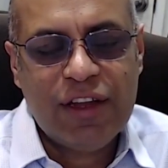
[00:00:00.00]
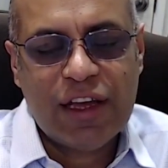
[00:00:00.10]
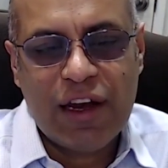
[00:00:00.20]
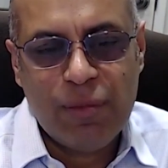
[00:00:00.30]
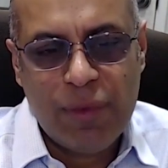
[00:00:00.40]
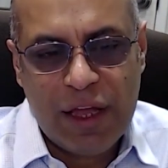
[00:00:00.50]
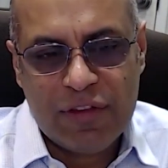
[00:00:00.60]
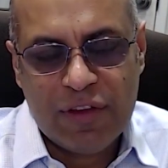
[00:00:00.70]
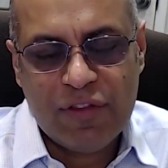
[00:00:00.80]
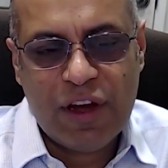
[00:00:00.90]
they get a
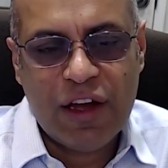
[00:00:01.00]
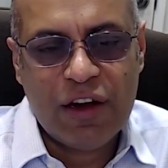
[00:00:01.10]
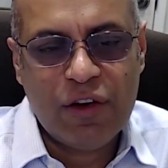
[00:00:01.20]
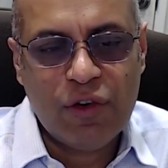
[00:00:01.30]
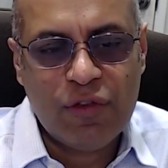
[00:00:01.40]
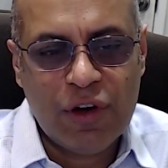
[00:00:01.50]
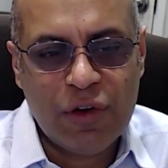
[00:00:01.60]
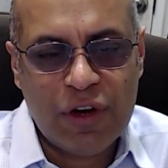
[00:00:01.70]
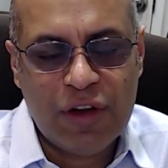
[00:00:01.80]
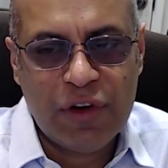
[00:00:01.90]
massive iron
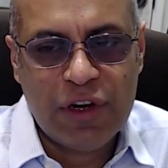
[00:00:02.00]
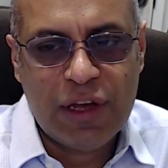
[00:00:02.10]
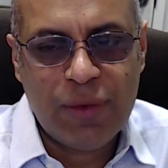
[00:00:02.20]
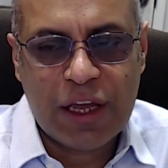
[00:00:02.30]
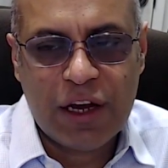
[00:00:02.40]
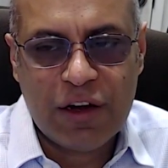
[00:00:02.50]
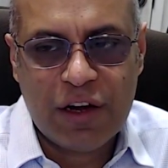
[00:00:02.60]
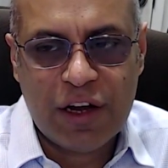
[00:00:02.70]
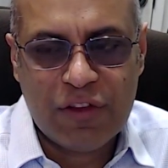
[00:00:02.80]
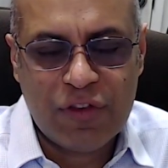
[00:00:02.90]
overload every time they get a
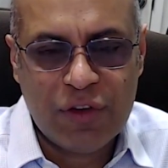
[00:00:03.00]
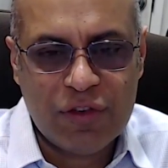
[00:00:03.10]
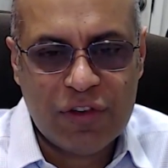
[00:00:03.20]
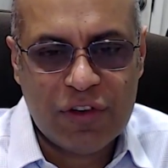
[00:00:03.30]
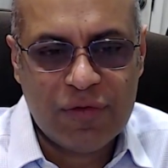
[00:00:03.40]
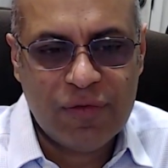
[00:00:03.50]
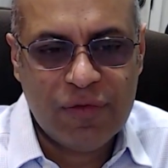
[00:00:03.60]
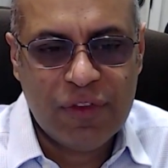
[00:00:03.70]
transfusion.